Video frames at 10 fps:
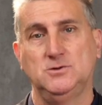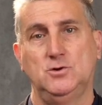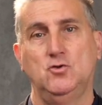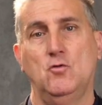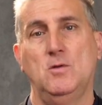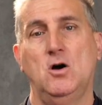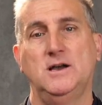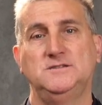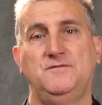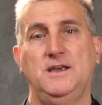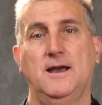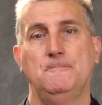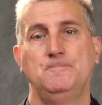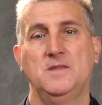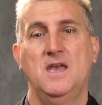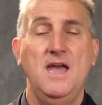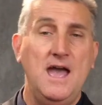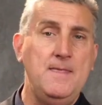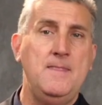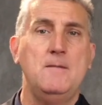to a normalised figure.
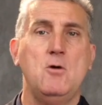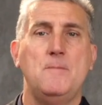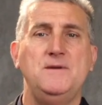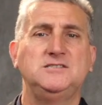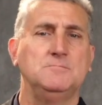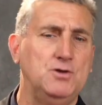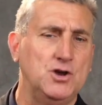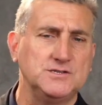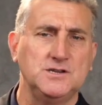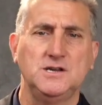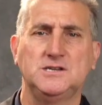And then there might be some personal